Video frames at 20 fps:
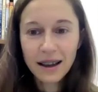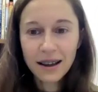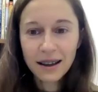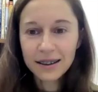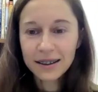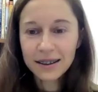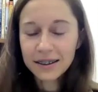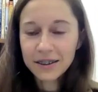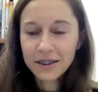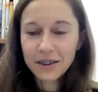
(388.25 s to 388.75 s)

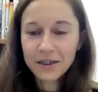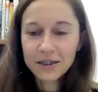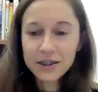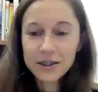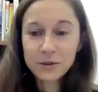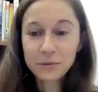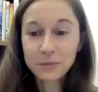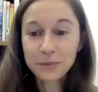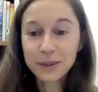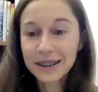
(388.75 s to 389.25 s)

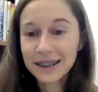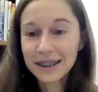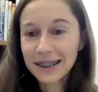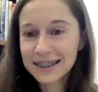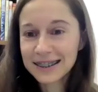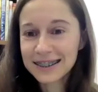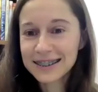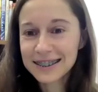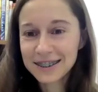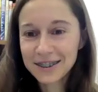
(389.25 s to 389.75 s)
To me,
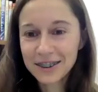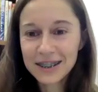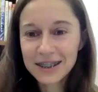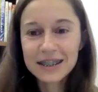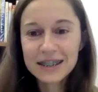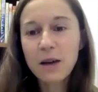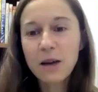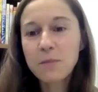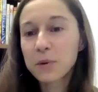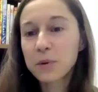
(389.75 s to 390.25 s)
that's crazy.
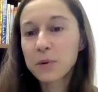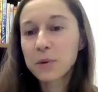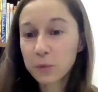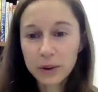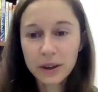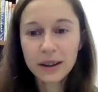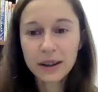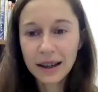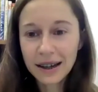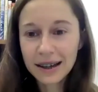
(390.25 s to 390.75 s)
But
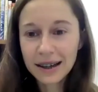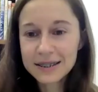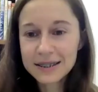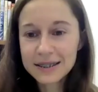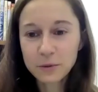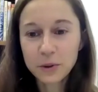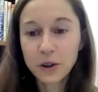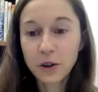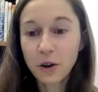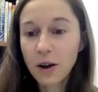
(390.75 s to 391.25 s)
like I said,
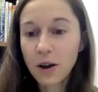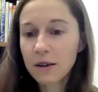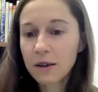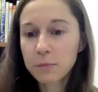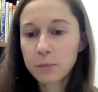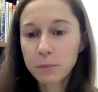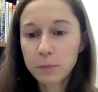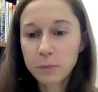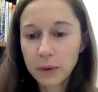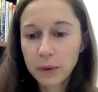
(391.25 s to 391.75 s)
we all have
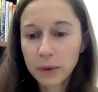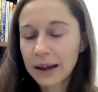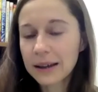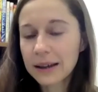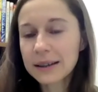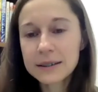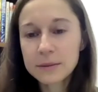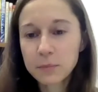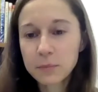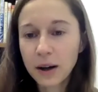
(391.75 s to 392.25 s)

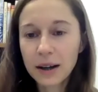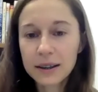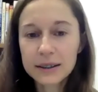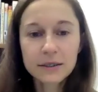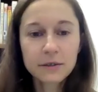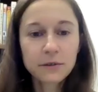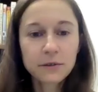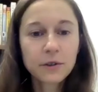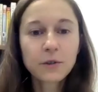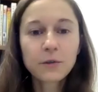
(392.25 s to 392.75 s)
blind spots.
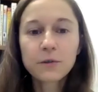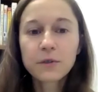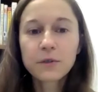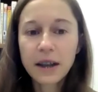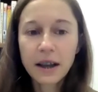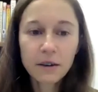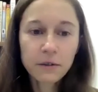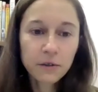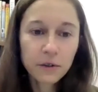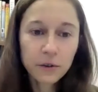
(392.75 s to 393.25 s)
If you've
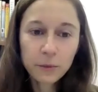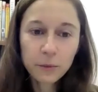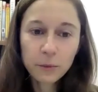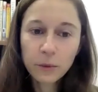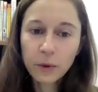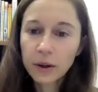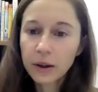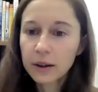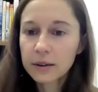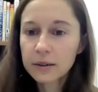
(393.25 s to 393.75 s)
never
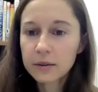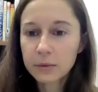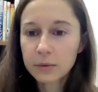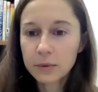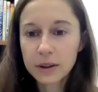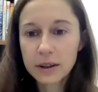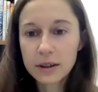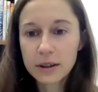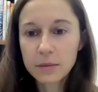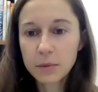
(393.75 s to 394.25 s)
worked with
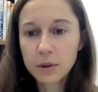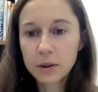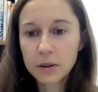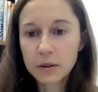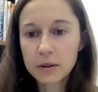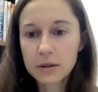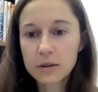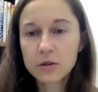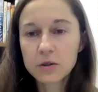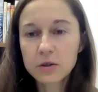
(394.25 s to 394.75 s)
an
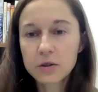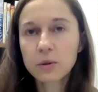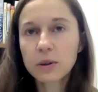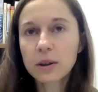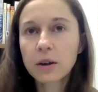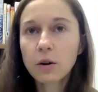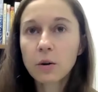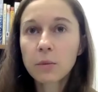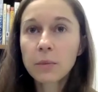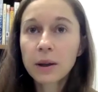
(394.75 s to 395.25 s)
immigrant student,
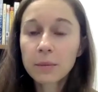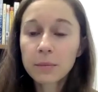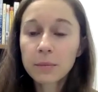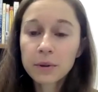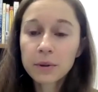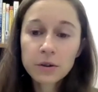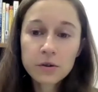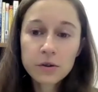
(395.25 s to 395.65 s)
or maybe